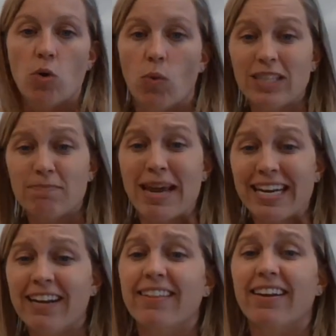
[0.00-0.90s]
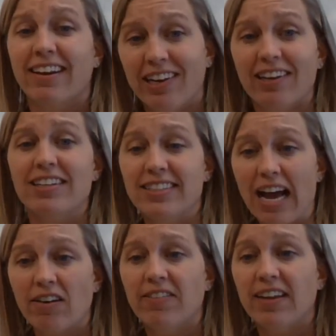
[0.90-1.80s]
What's making the k
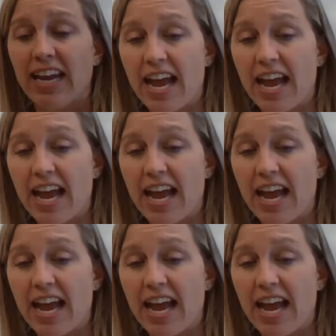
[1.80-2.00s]
sound at the